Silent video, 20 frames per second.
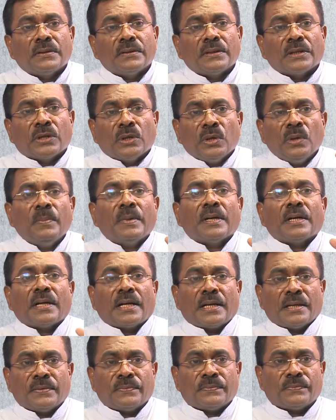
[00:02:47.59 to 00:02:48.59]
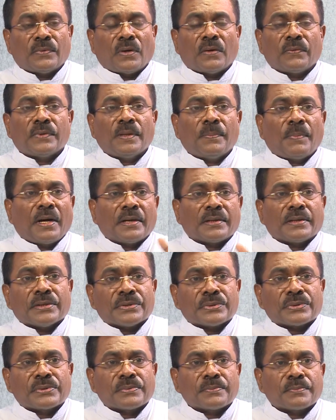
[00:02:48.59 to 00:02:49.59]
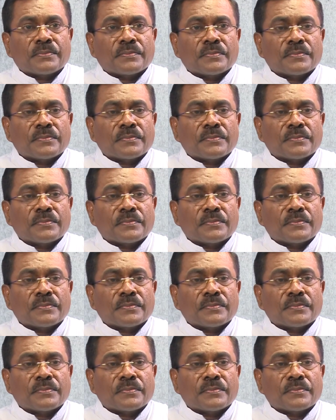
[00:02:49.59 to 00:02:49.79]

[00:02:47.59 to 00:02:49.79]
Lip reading: the human life of the partners.